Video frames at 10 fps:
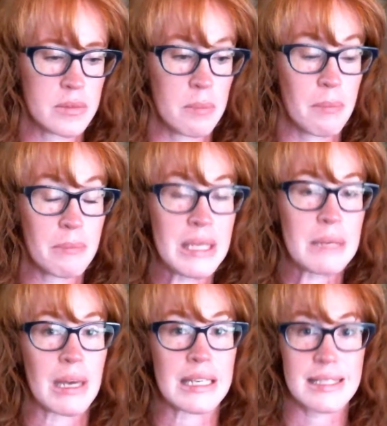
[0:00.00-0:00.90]
me
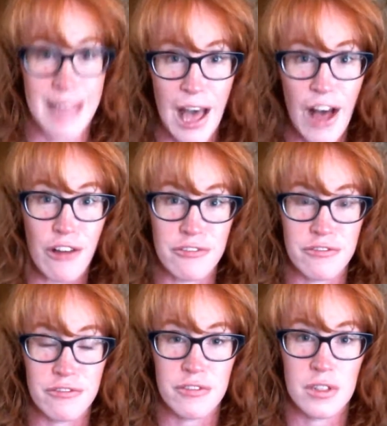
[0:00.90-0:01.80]

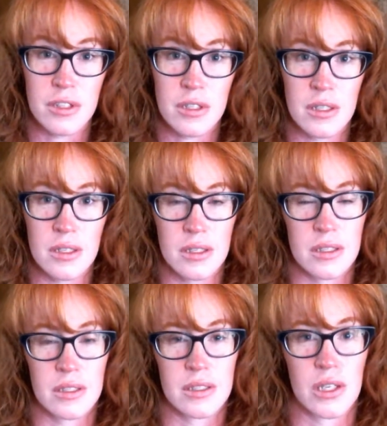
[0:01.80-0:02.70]
myself,
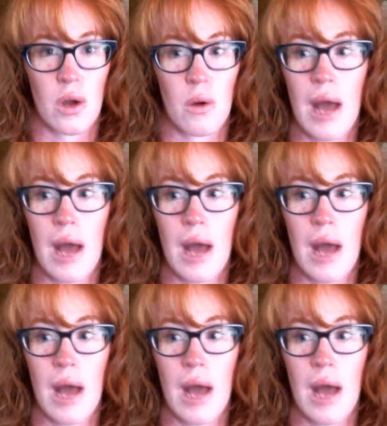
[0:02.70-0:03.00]
you know,